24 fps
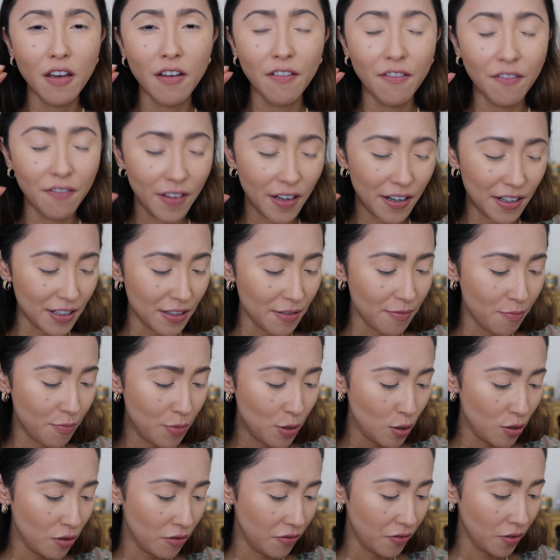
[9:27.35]
very
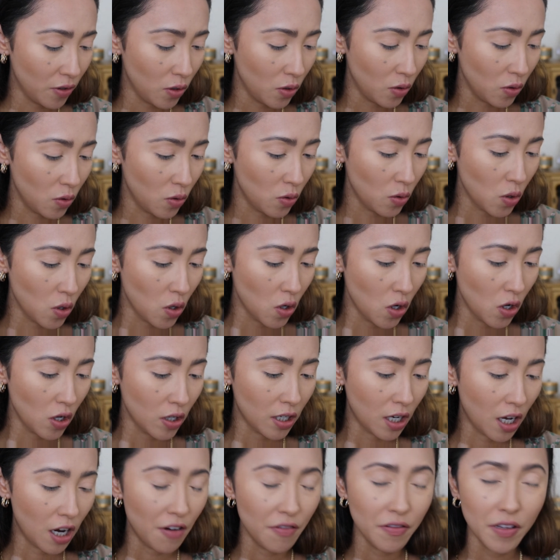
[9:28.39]
beautiful,
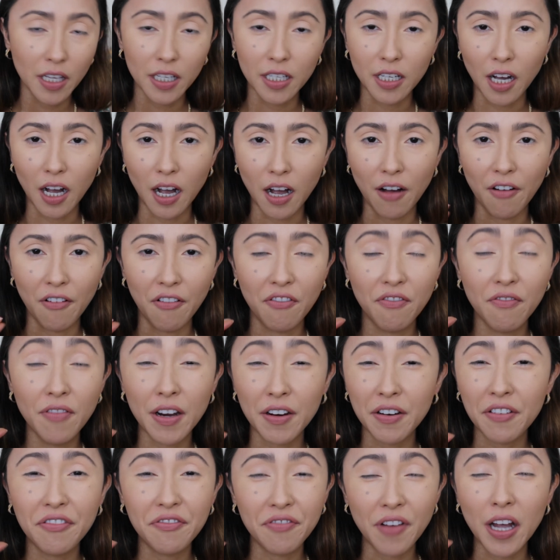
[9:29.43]
kind of like a
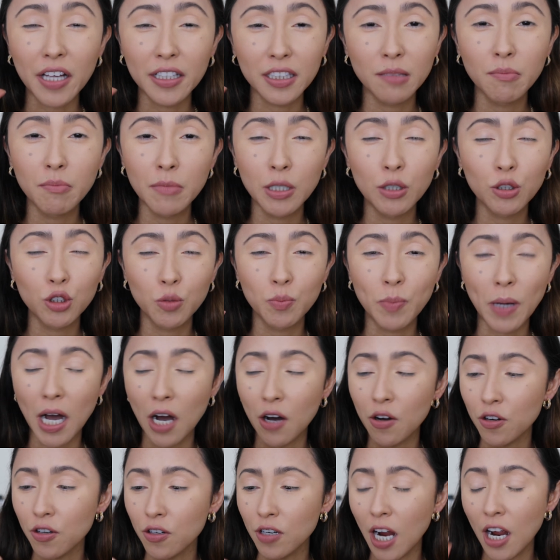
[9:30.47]
very finely milled
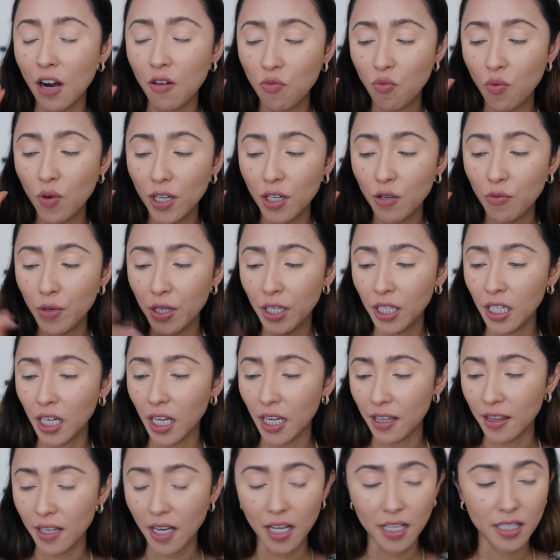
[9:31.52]
powder. I really
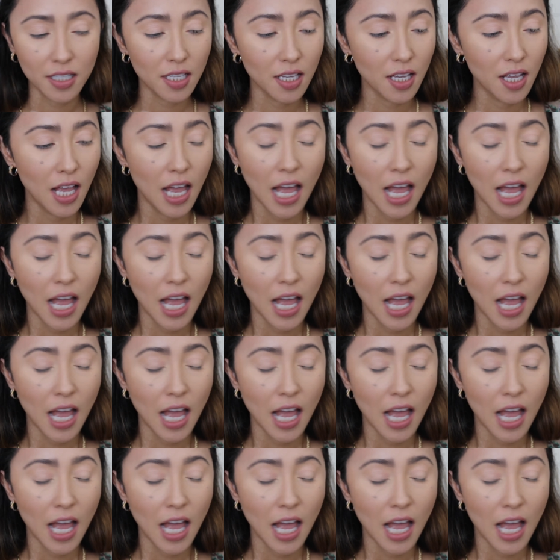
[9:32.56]
like that.